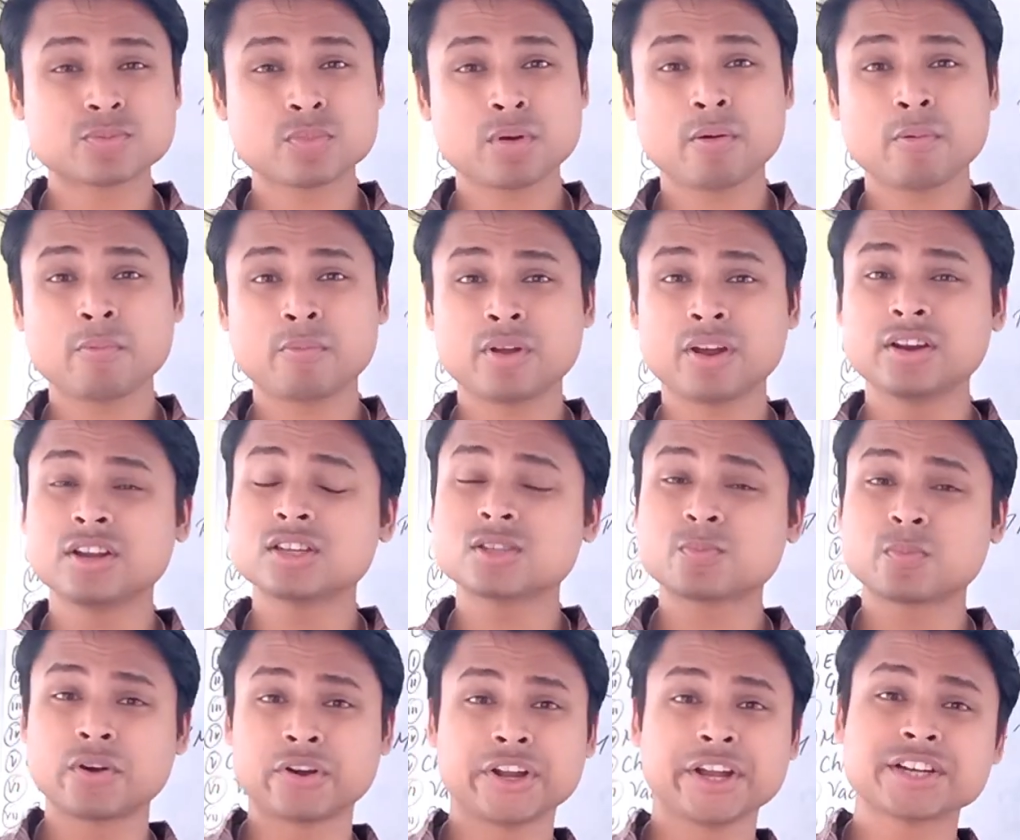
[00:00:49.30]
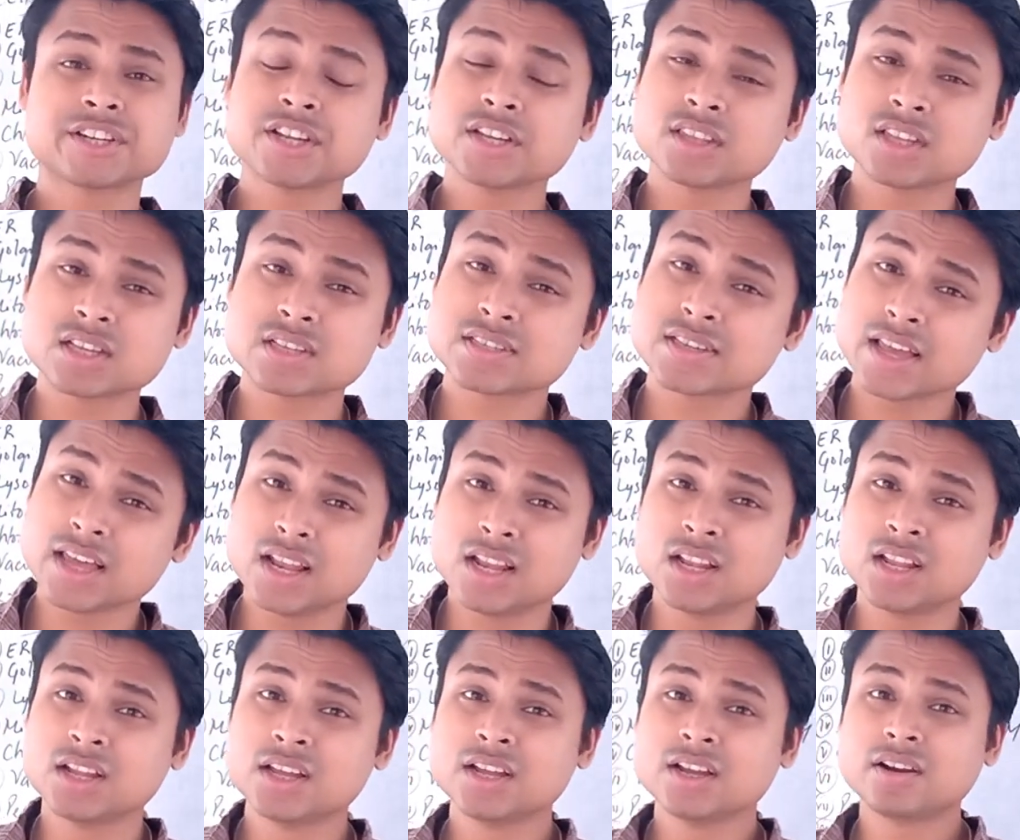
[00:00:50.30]
plasma membrane is protecting the
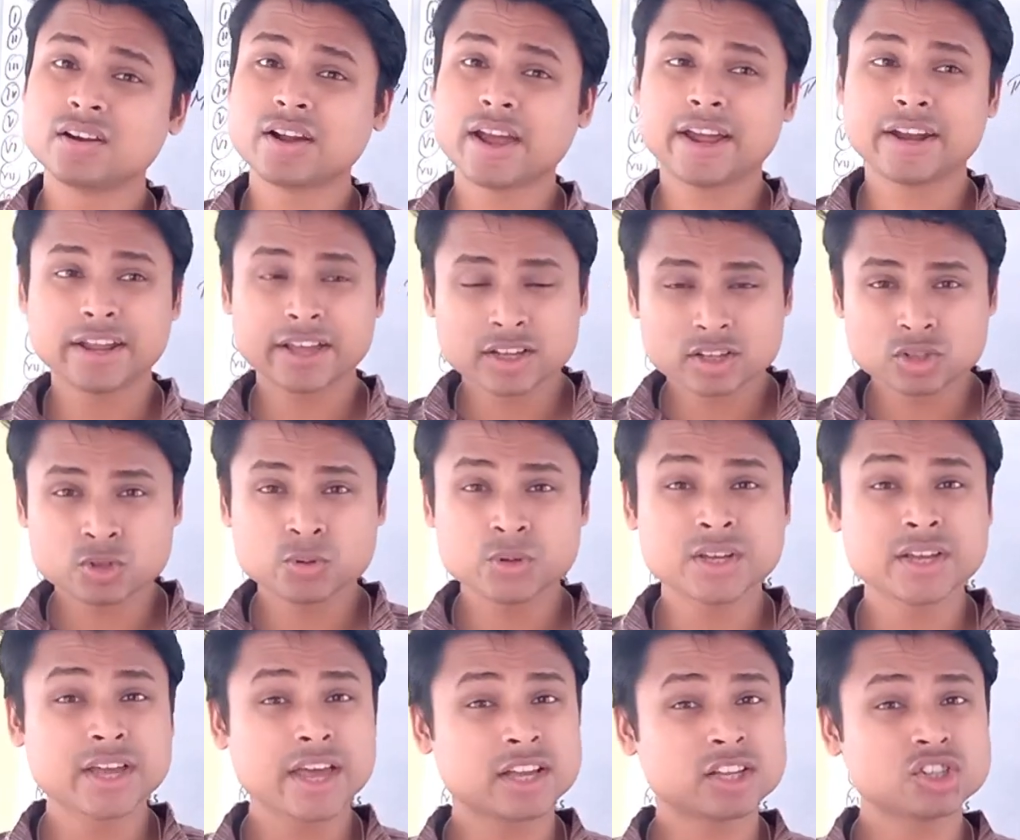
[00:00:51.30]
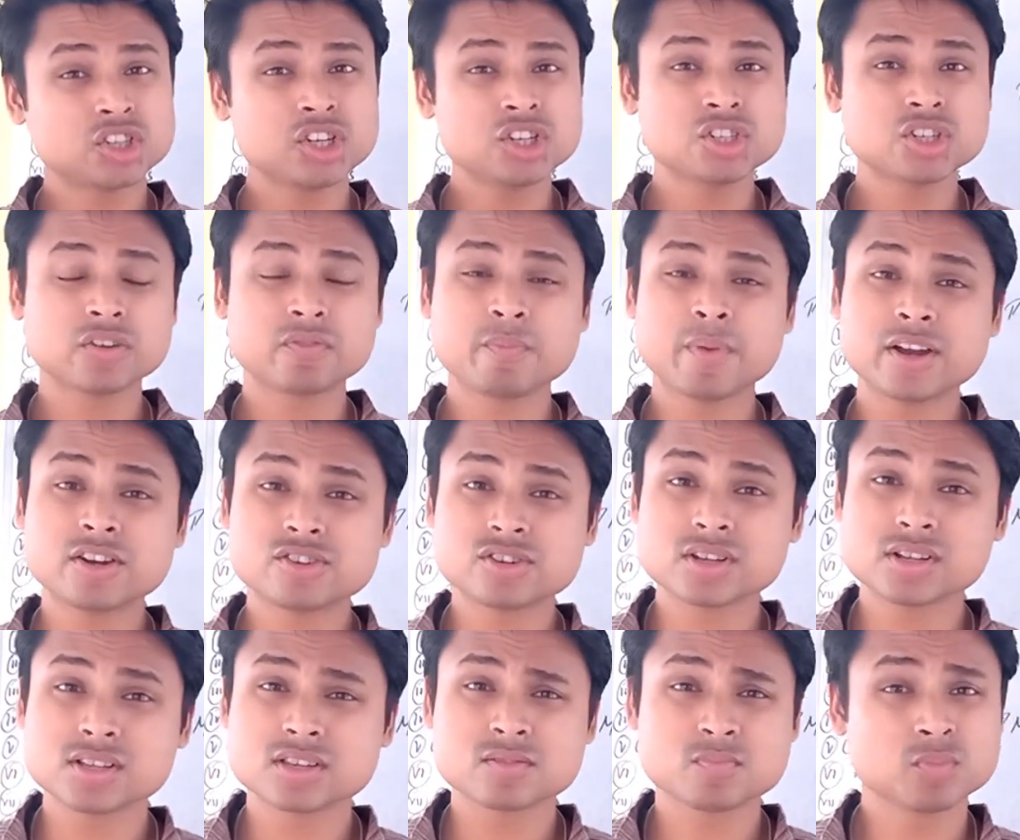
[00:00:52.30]
cell and doing exchange of
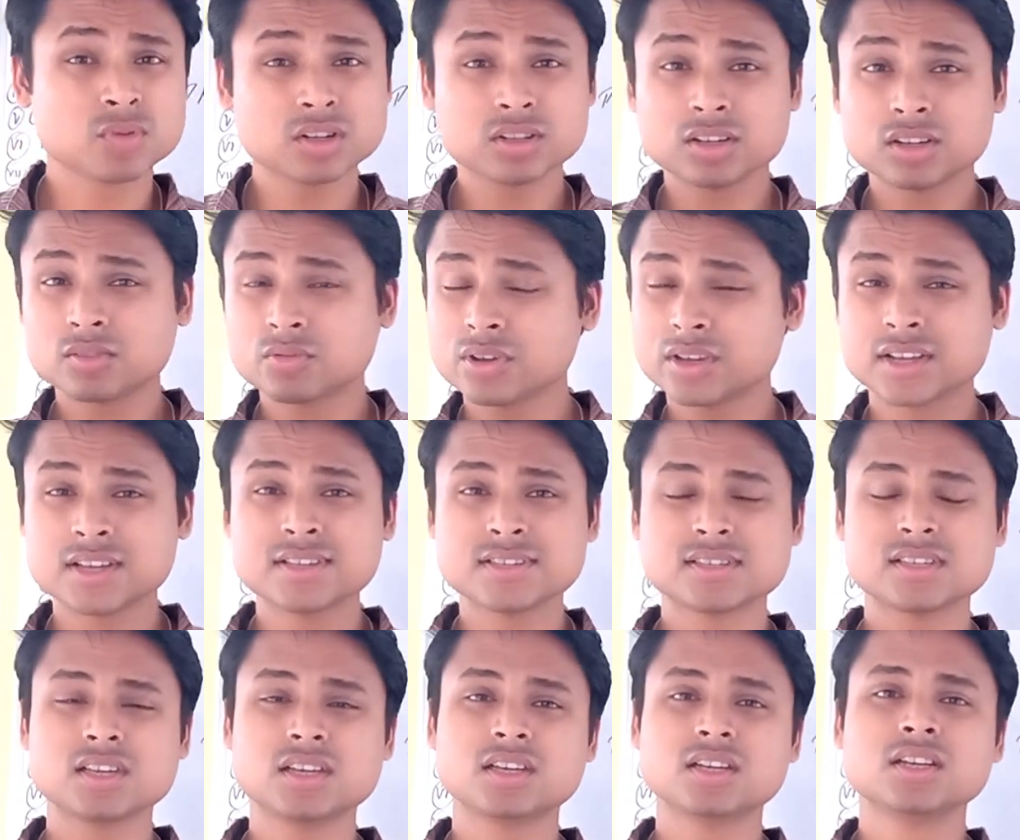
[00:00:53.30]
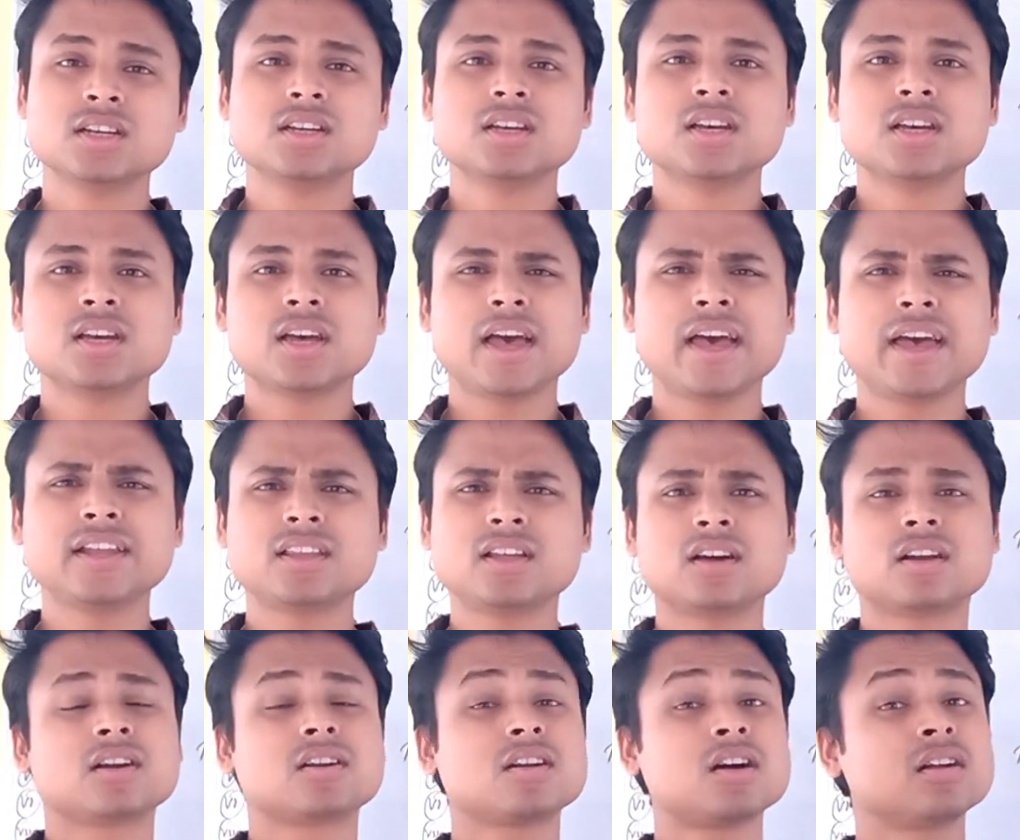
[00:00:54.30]
materials, mother we can say.
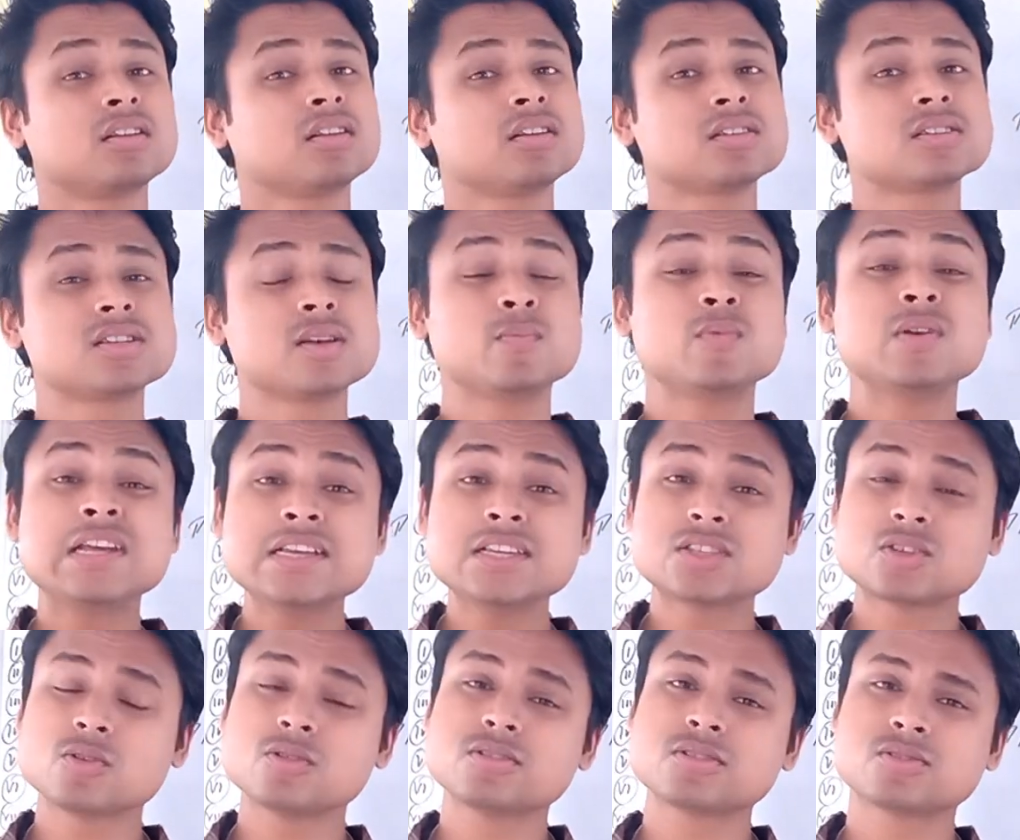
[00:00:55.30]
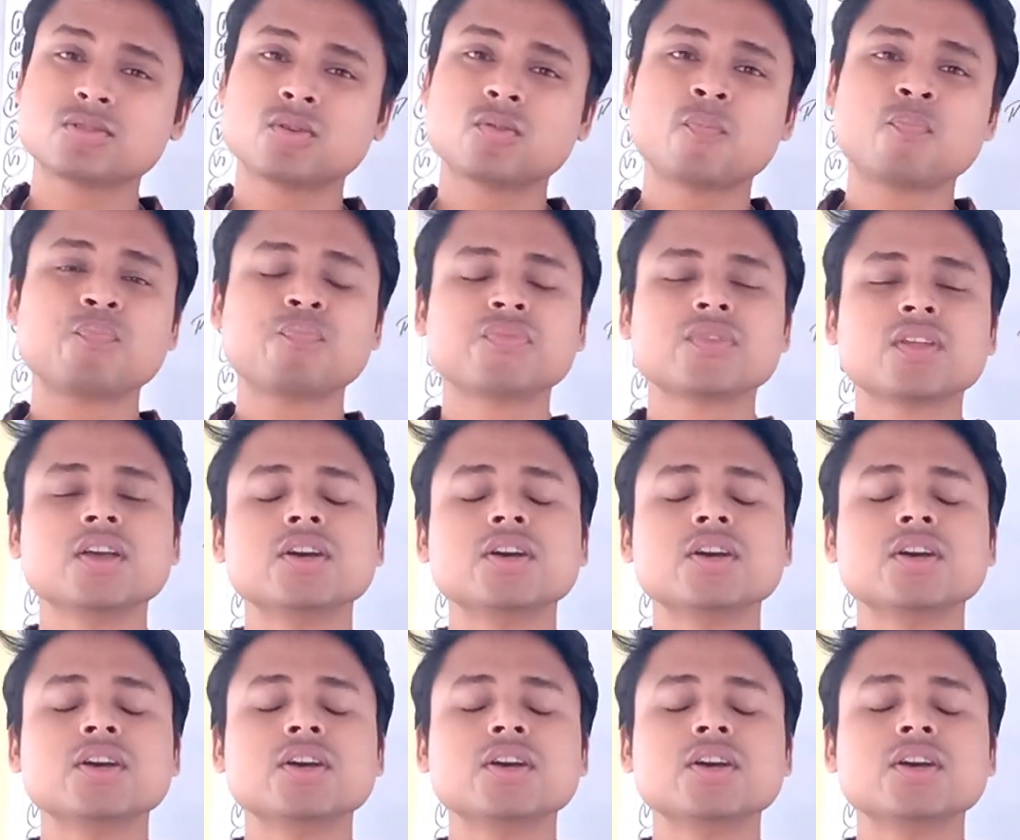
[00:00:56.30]
And there are other siblings also.